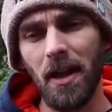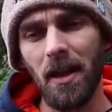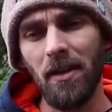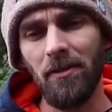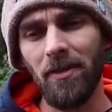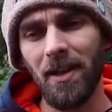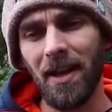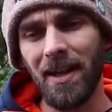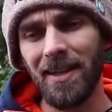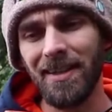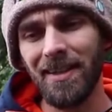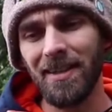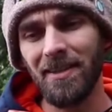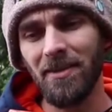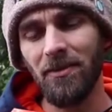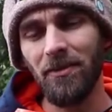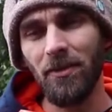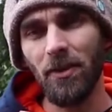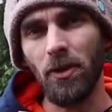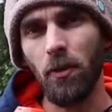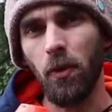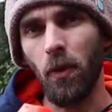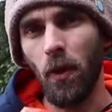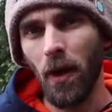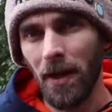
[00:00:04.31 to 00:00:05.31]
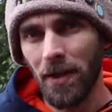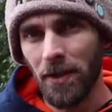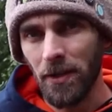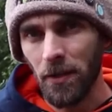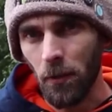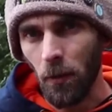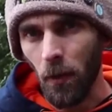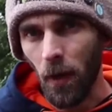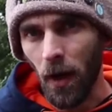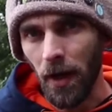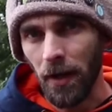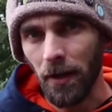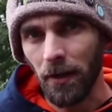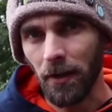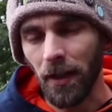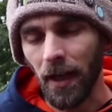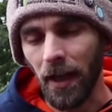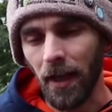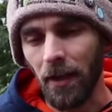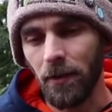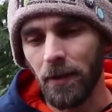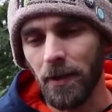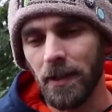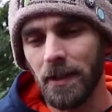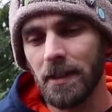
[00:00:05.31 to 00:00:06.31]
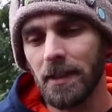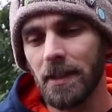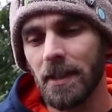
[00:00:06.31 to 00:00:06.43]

I've had it for quite a while now,